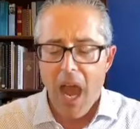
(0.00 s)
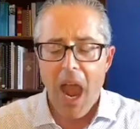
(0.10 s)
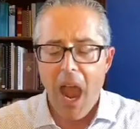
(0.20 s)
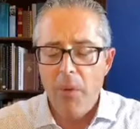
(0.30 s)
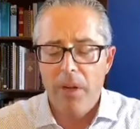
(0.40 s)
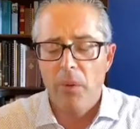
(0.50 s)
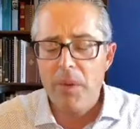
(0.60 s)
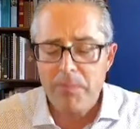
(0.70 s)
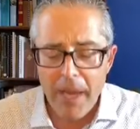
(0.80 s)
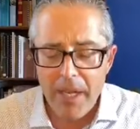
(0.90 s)
I, I want to
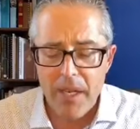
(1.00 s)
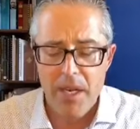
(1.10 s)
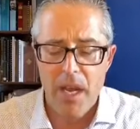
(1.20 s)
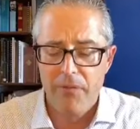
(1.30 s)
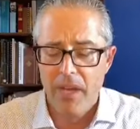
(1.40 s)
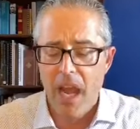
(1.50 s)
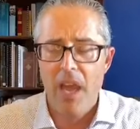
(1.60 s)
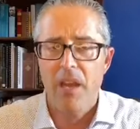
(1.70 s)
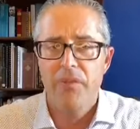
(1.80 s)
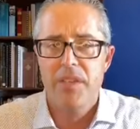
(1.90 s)
repent enough, and, I,
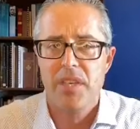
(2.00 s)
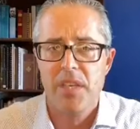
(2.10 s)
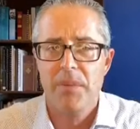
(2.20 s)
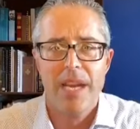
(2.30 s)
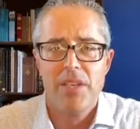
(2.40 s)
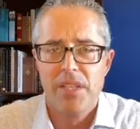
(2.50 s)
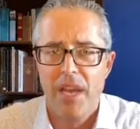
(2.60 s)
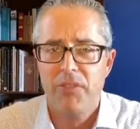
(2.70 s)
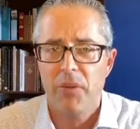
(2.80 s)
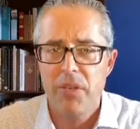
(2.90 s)
and if this is something I just
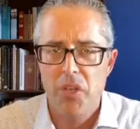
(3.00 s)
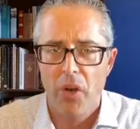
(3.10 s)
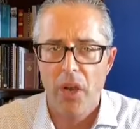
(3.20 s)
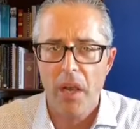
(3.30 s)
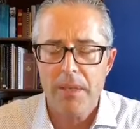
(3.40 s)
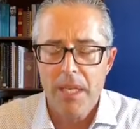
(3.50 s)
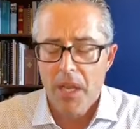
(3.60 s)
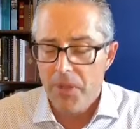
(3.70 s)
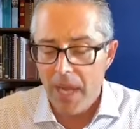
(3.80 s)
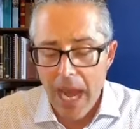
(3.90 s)
have to endure,
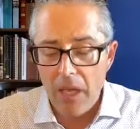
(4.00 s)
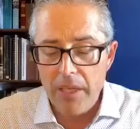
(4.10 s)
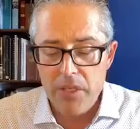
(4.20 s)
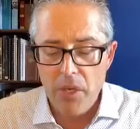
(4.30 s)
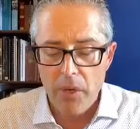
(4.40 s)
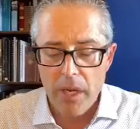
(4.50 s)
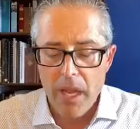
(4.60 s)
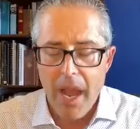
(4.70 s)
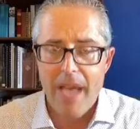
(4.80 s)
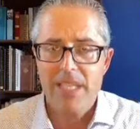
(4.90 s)
then I'll endure it.
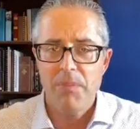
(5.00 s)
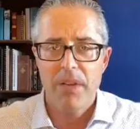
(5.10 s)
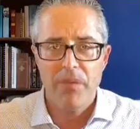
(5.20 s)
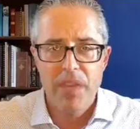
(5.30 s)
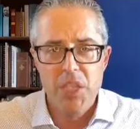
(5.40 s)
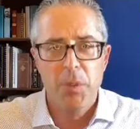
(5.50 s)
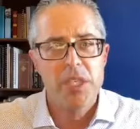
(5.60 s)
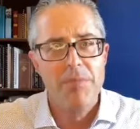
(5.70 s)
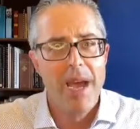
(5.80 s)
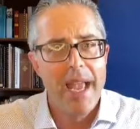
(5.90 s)
I said, but if this
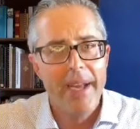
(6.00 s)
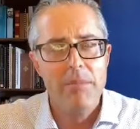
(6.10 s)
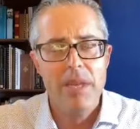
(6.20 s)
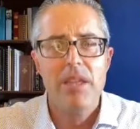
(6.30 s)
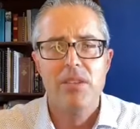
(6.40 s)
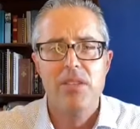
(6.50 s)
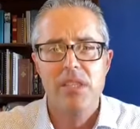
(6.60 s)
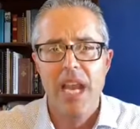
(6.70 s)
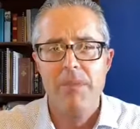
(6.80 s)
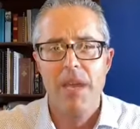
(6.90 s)
was my enemy that
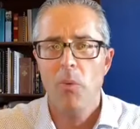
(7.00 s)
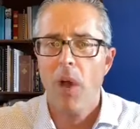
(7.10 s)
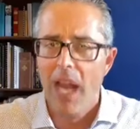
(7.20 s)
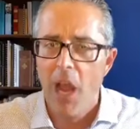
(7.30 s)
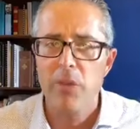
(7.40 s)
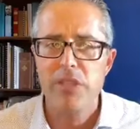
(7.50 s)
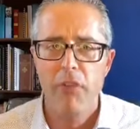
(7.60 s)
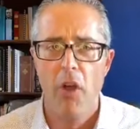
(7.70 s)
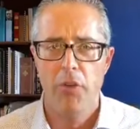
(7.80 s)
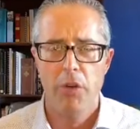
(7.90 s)
came in while I was
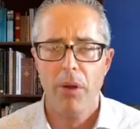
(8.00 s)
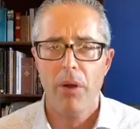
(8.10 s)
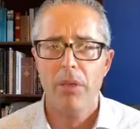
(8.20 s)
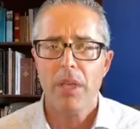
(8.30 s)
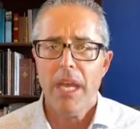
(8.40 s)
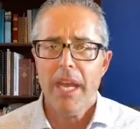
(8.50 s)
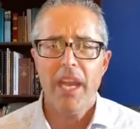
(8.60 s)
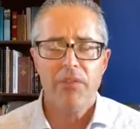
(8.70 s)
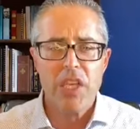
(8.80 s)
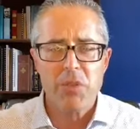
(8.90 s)
vulnerable,
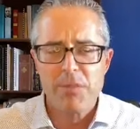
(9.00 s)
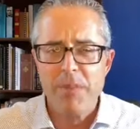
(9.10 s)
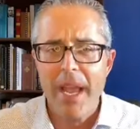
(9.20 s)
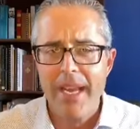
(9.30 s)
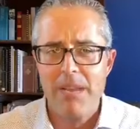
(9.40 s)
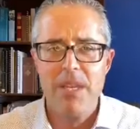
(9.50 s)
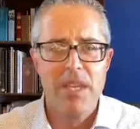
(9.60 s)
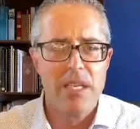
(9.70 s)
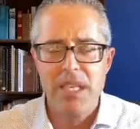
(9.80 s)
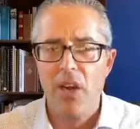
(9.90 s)
if this was my enemy
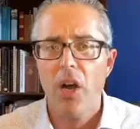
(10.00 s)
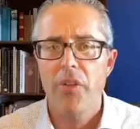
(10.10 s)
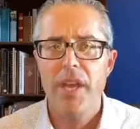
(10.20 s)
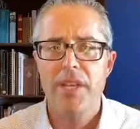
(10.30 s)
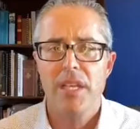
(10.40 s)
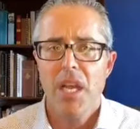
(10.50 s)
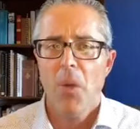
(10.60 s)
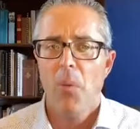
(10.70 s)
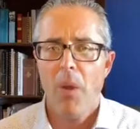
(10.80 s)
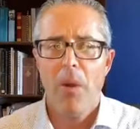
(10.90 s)
that did all this
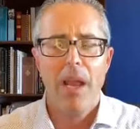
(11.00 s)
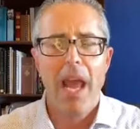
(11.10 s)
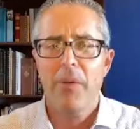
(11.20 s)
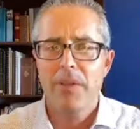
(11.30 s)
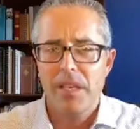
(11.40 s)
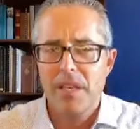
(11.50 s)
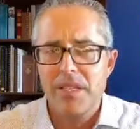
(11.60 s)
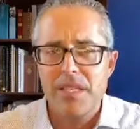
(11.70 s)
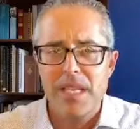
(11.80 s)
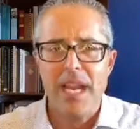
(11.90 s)
while I was in a
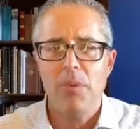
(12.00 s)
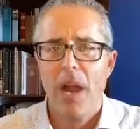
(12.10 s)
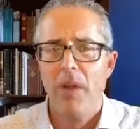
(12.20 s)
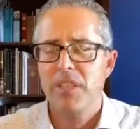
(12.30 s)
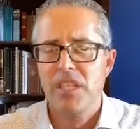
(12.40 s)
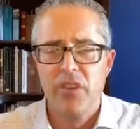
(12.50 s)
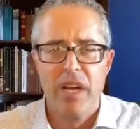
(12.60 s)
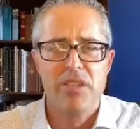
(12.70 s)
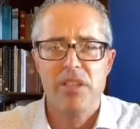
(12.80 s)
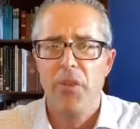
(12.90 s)
state where I was
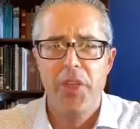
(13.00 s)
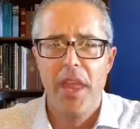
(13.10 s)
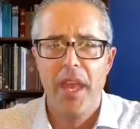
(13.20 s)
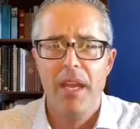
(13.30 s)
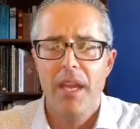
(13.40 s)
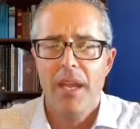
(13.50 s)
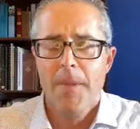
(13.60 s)
stretched so thin,